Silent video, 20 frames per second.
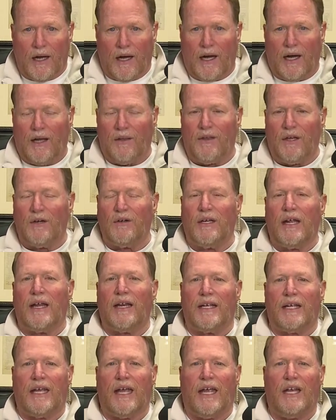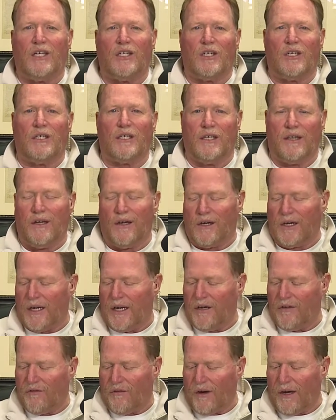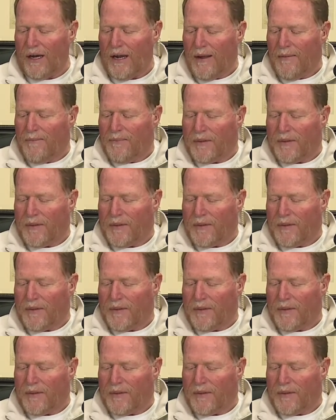their dedication to their country.